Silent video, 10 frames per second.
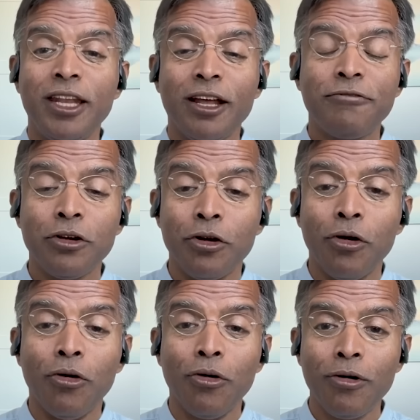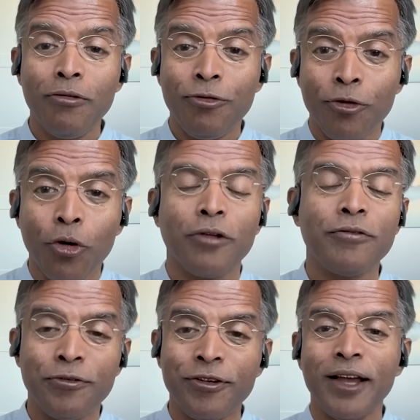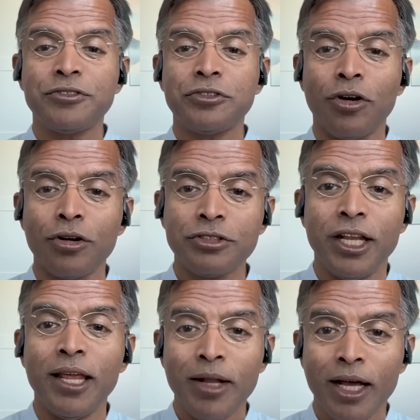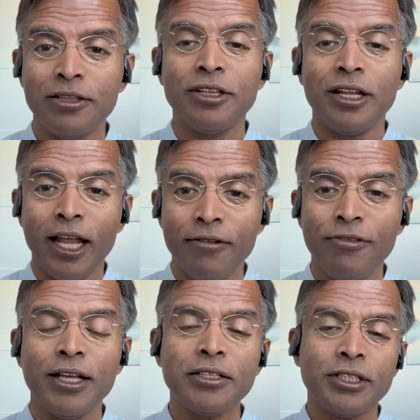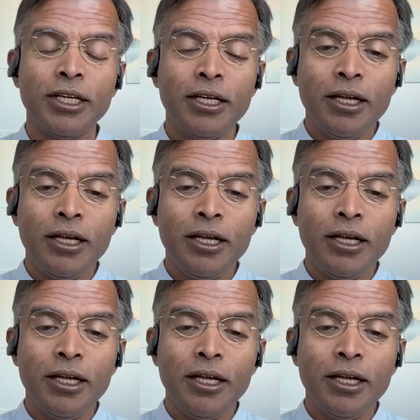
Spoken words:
enough to own four of the five stocks you named, other than Netflix,